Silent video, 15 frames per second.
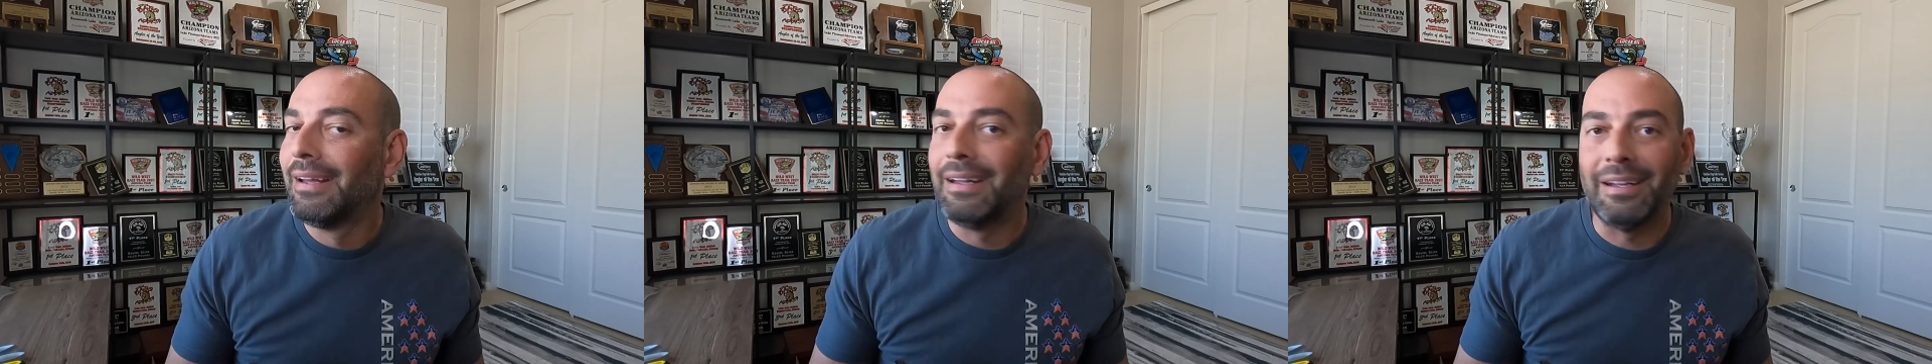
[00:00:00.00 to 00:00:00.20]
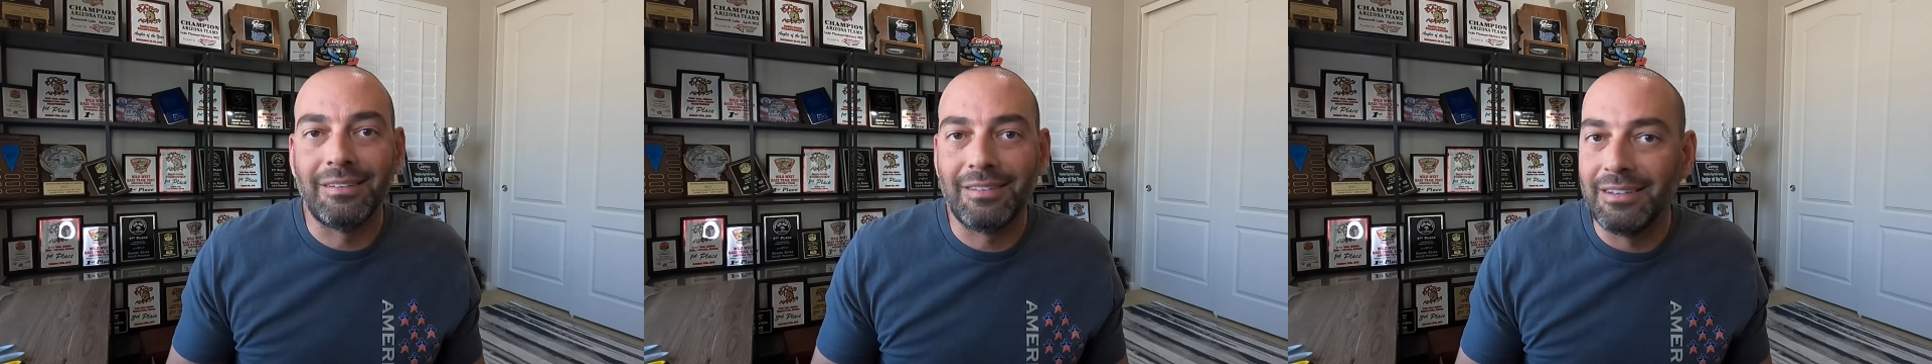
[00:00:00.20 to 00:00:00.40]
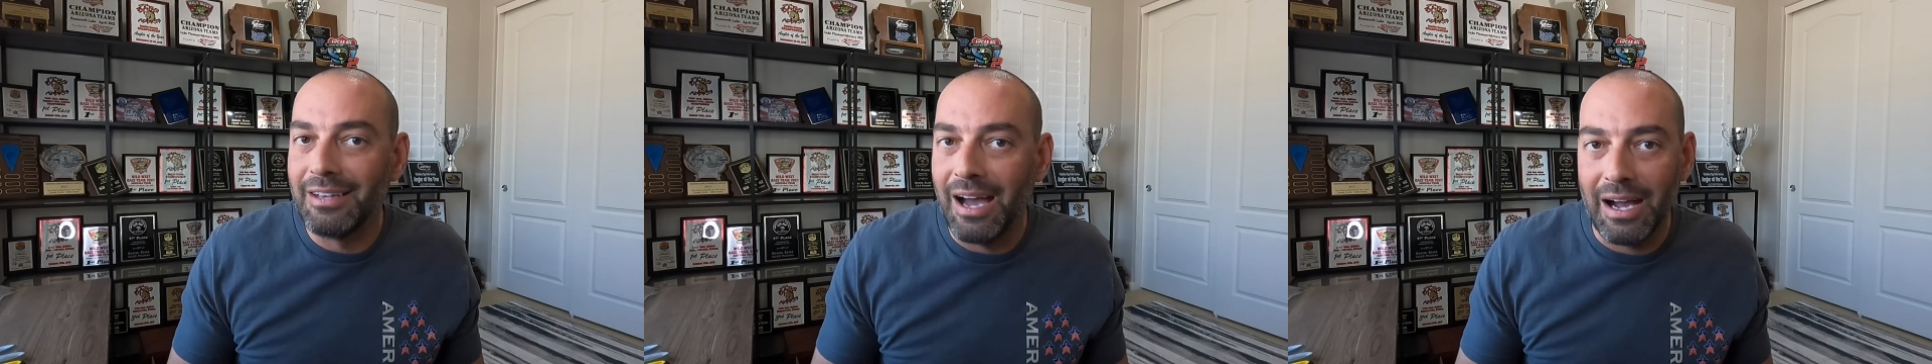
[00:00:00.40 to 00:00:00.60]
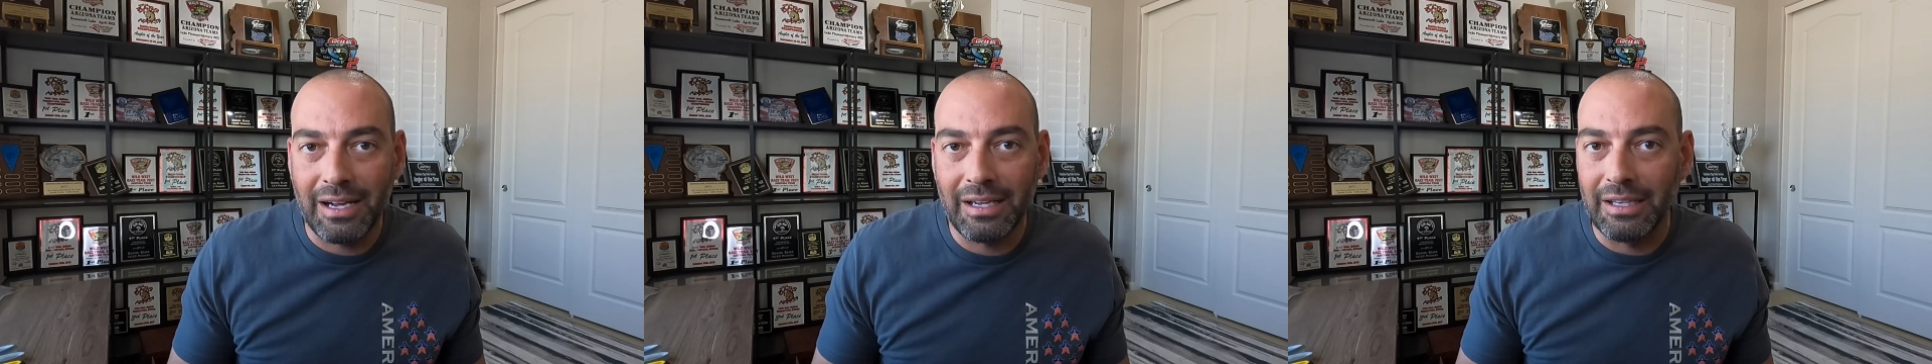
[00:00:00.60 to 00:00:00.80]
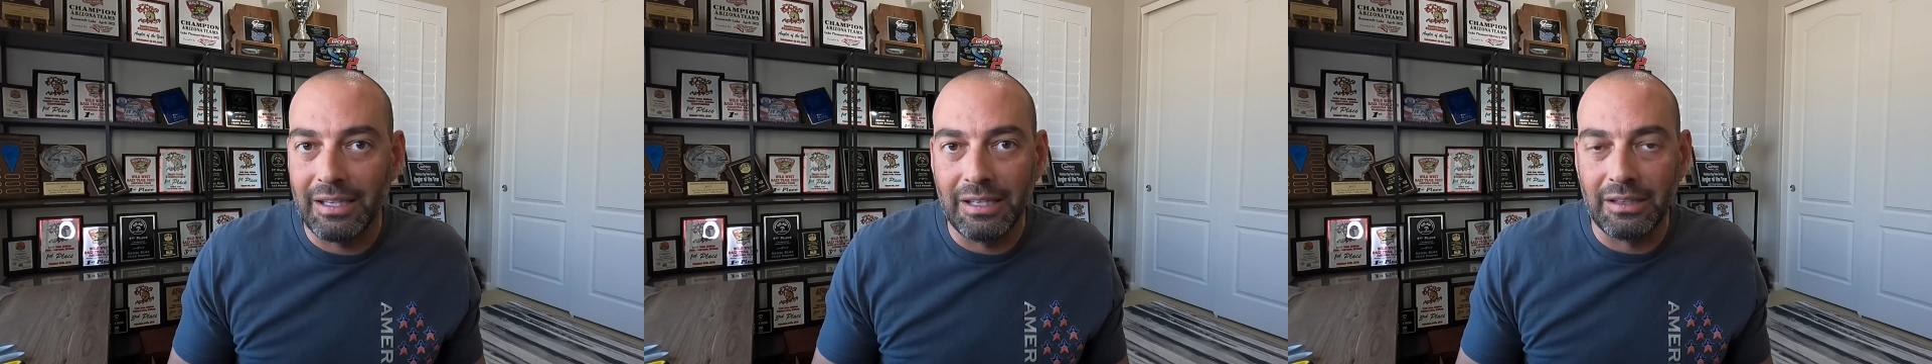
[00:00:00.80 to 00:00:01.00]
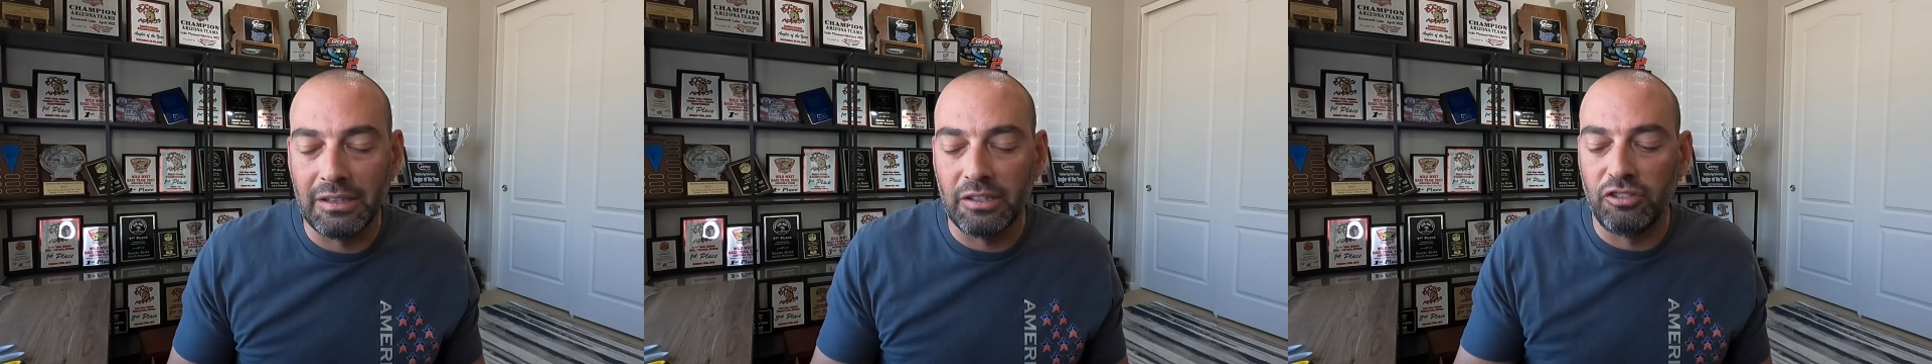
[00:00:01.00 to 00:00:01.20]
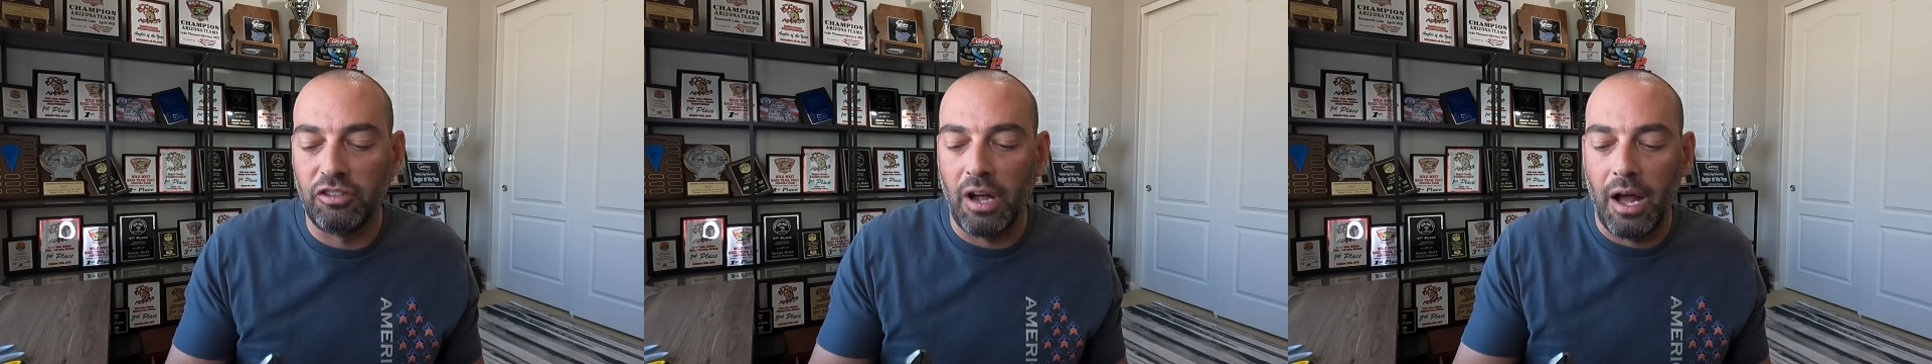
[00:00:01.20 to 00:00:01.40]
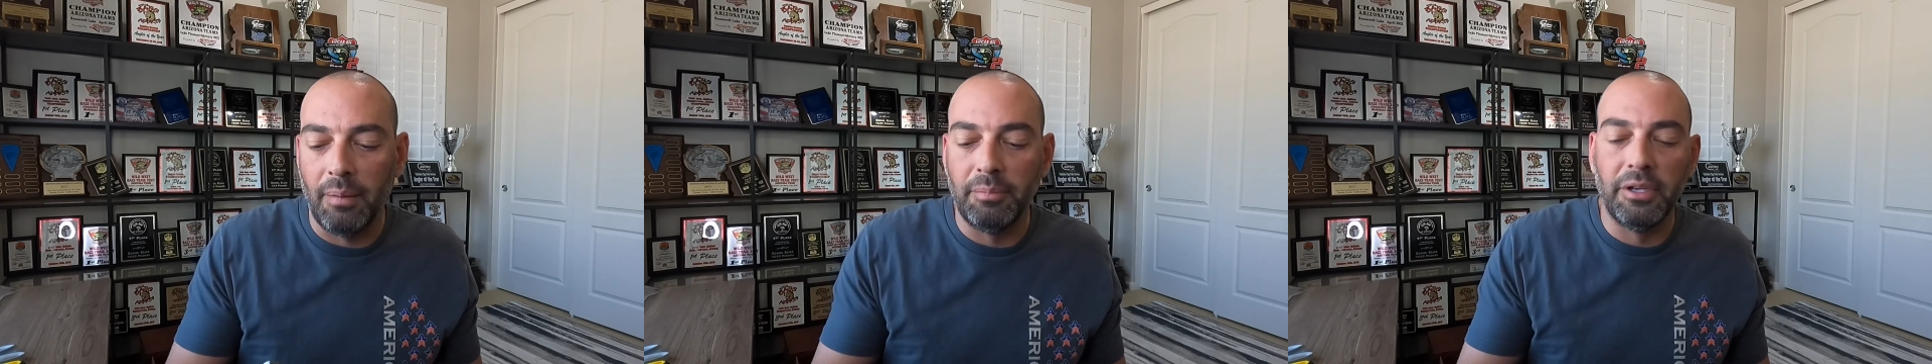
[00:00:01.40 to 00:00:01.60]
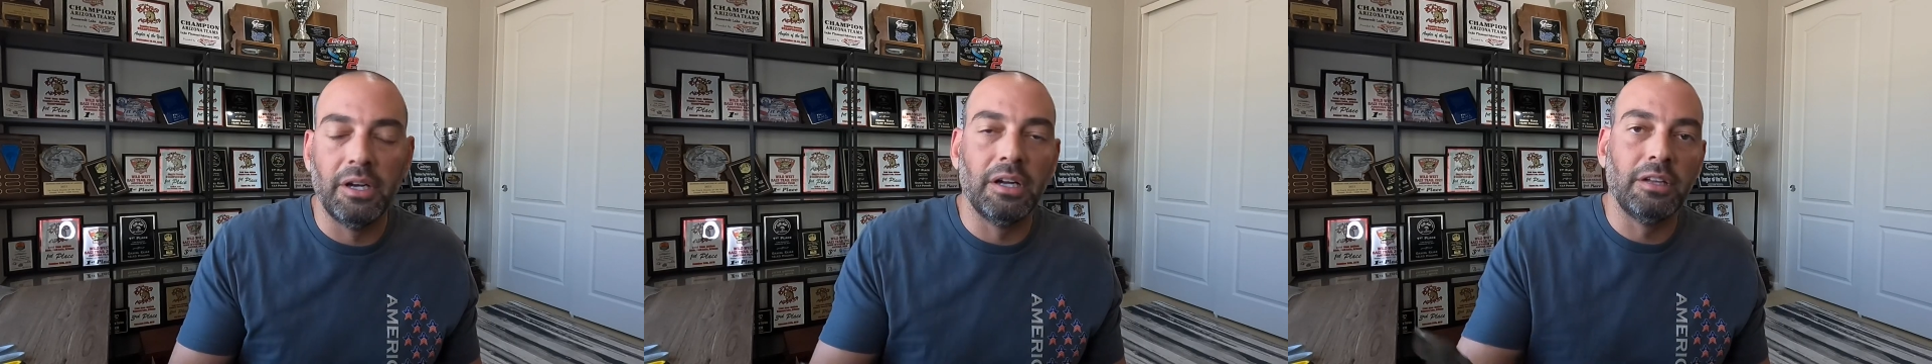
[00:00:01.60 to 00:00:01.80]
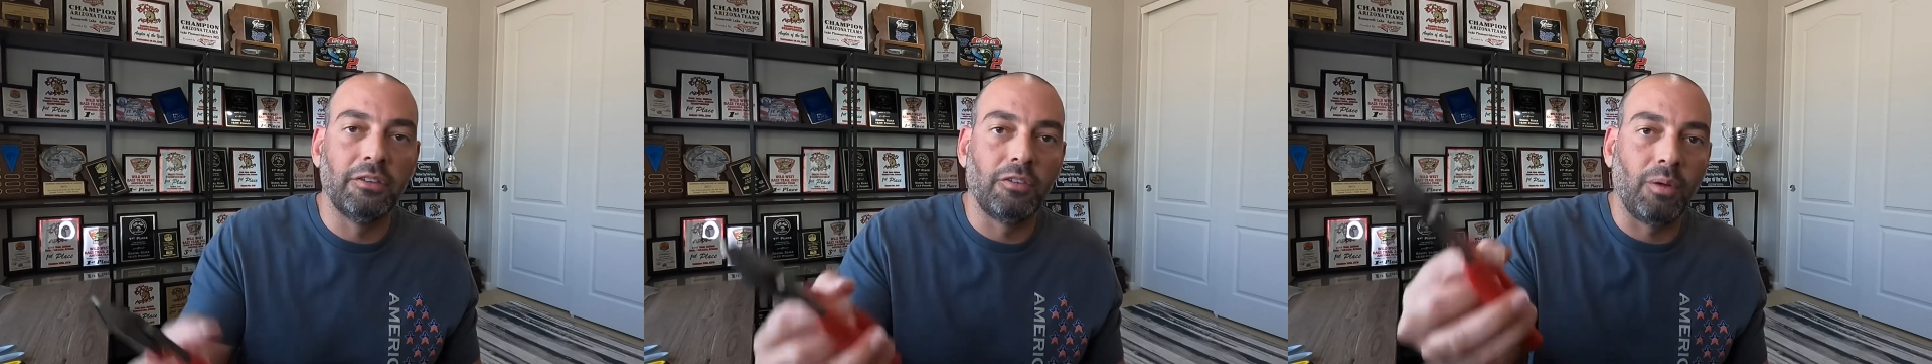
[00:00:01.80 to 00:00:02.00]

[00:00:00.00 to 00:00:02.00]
It's not going to get the job done.